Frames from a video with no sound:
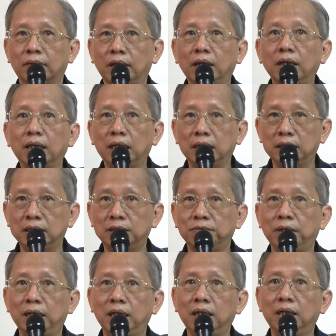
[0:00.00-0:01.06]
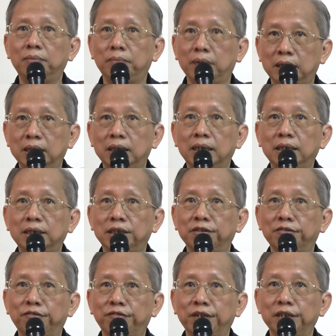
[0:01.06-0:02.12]
And that is where
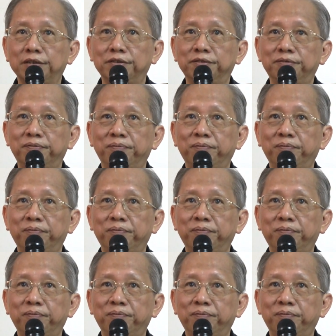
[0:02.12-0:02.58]
meditation fails.